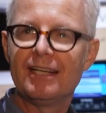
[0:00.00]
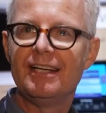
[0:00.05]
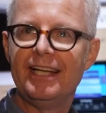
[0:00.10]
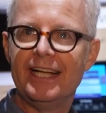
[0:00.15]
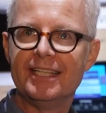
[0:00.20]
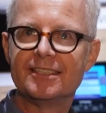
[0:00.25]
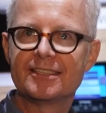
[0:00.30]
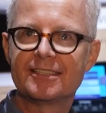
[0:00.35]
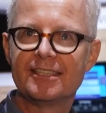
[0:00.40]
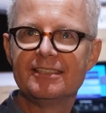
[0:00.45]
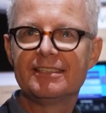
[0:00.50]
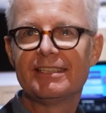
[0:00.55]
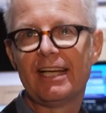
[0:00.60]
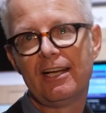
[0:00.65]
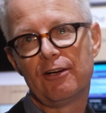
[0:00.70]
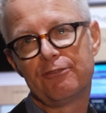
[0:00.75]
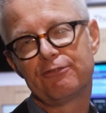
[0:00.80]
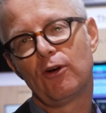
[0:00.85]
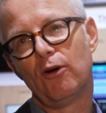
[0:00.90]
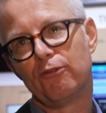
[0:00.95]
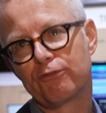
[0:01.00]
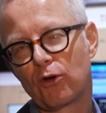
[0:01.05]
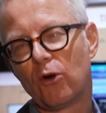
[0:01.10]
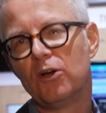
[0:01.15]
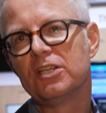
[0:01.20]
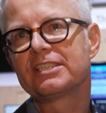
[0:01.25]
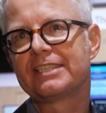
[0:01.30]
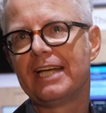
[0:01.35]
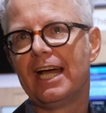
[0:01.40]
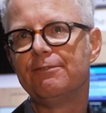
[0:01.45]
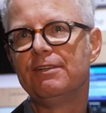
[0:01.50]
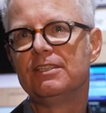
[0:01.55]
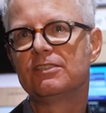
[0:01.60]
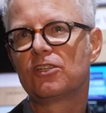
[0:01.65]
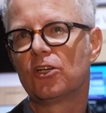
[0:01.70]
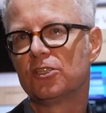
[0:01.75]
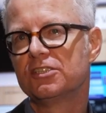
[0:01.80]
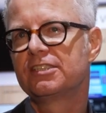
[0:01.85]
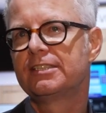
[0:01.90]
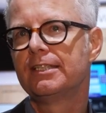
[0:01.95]
lenses that of course have a
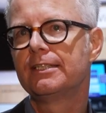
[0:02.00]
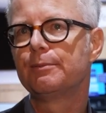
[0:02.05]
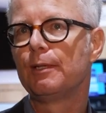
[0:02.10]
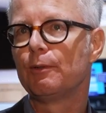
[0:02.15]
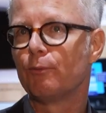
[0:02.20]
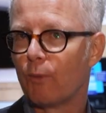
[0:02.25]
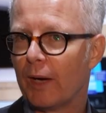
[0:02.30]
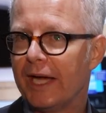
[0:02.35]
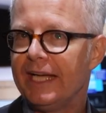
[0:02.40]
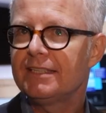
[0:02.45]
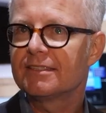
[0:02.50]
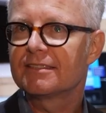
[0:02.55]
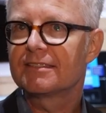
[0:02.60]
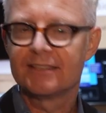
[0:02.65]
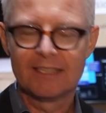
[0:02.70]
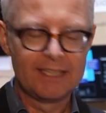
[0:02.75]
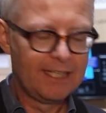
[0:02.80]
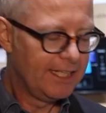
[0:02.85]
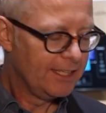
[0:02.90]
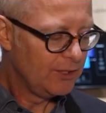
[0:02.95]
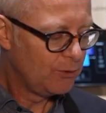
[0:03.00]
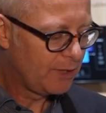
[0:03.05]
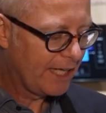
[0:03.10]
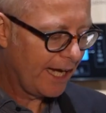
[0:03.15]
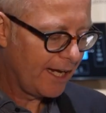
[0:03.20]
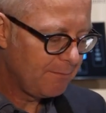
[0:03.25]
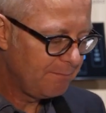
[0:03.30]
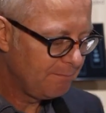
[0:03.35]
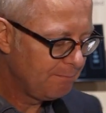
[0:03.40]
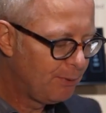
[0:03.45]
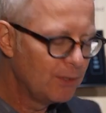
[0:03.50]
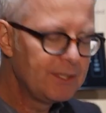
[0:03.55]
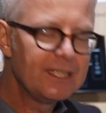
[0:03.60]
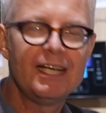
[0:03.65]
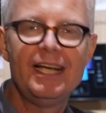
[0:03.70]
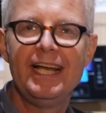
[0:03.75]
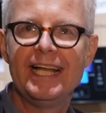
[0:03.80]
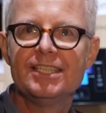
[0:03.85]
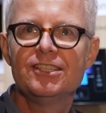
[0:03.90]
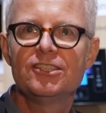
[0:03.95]
considerable weight, you can put a
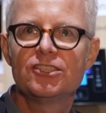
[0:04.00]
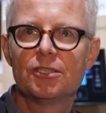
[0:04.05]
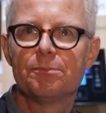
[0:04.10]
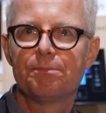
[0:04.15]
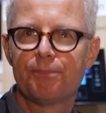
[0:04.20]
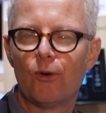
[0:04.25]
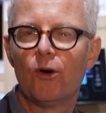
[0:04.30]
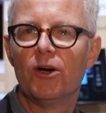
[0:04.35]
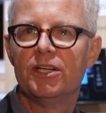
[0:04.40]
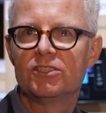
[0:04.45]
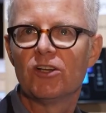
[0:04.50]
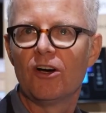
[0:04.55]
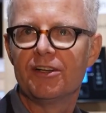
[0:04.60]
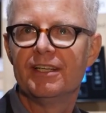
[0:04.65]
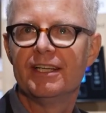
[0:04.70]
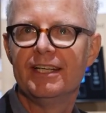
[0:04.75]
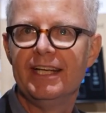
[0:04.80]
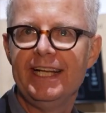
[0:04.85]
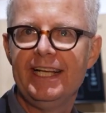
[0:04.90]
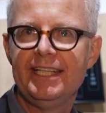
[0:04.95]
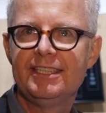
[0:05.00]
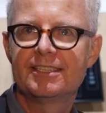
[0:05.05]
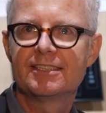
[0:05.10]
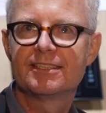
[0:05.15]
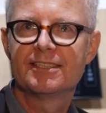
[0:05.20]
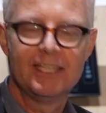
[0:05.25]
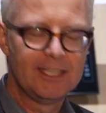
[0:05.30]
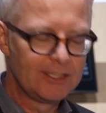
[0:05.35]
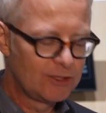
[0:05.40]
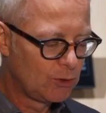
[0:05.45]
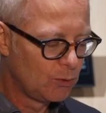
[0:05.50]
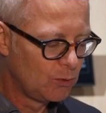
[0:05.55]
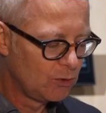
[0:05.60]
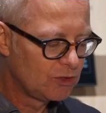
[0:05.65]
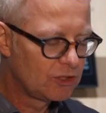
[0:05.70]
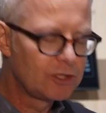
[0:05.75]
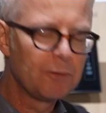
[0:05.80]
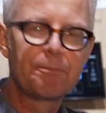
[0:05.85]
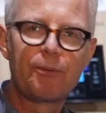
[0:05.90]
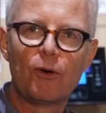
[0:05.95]
lens support underneath to
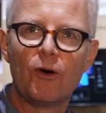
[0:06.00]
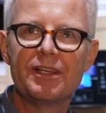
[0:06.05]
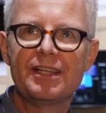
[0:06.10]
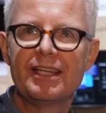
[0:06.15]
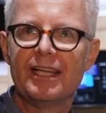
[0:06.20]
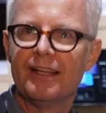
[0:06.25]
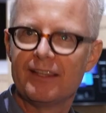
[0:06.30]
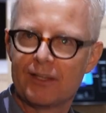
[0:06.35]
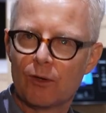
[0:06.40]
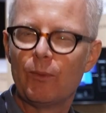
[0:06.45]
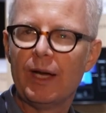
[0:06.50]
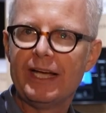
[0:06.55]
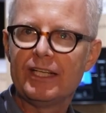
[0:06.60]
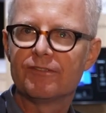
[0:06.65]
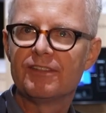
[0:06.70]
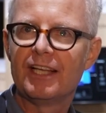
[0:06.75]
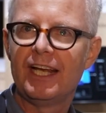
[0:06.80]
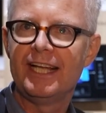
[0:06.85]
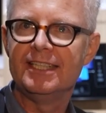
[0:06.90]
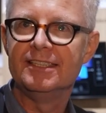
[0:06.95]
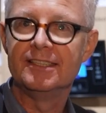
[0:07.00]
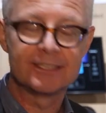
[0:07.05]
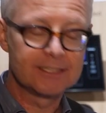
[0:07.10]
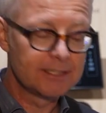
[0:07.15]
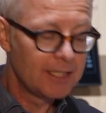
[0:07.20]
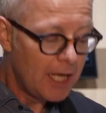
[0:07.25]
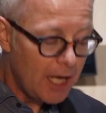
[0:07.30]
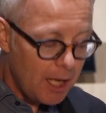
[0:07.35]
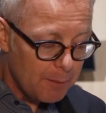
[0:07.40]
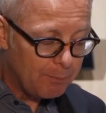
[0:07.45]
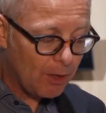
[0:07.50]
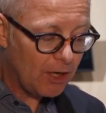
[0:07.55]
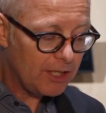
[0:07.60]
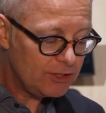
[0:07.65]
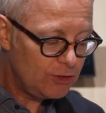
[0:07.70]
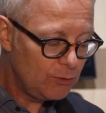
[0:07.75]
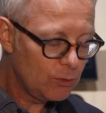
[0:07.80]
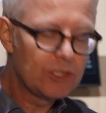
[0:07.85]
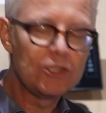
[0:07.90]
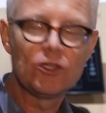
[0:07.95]
support the weight of the lens.
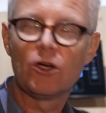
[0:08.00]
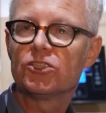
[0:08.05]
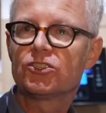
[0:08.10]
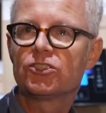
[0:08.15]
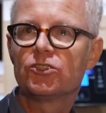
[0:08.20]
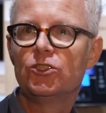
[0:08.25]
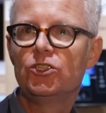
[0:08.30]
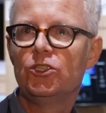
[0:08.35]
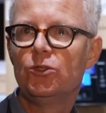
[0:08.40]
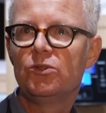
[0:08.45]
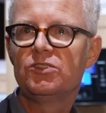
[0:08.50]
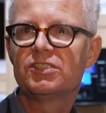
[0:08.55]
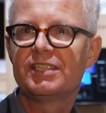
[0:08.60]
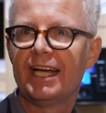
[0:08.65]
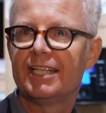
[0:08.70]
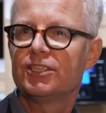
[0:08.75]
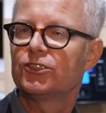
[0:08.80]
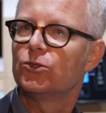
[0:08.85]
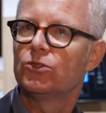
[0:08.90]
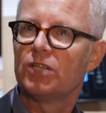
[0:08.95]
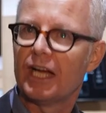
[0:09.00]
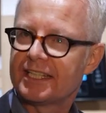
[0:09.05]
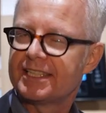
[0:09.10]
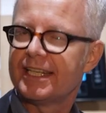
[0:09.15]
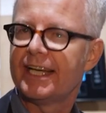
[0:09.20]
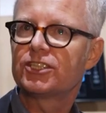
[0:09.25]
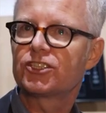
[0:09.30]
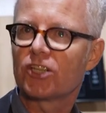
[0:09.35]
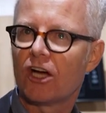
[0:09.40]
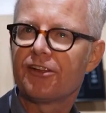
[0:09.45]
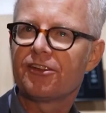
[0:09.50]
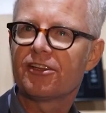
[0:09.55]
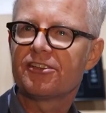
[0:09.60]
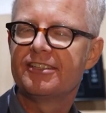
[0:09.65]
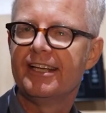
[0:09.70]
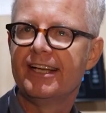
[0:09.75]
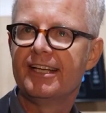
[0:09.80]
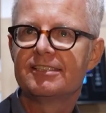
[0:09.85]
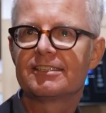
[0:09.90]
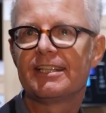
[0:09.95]
But you could also use that to attach other
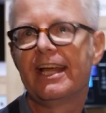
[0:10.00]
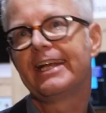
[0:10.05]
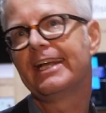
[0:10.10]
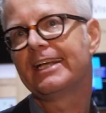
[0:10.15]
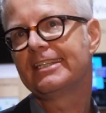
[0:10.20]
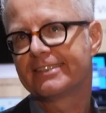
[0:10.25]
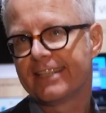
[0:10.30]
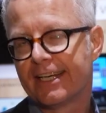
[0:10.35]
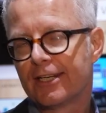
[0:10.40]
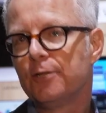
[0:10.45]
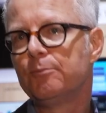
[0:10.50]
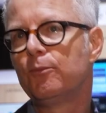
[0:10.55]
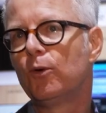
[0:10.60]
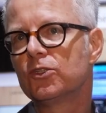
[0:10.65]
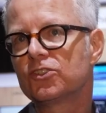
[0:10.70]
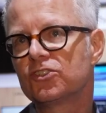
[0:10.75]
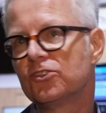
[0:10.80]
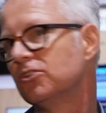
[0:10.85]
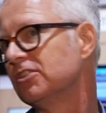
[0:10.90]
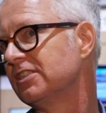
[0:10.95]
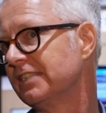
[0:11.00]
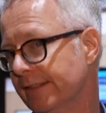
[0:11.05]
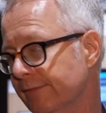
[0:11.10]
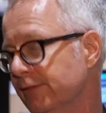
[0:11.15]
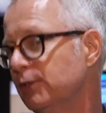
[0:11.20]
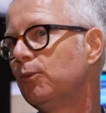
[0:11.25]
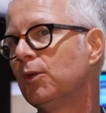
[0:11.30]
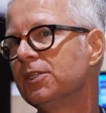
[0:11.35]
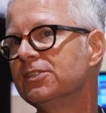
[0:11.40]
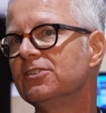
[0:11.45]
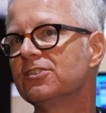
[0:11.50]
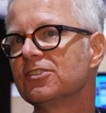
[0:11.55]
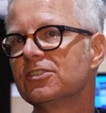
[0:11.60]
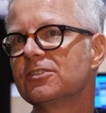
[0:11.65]
things like external motors if you want.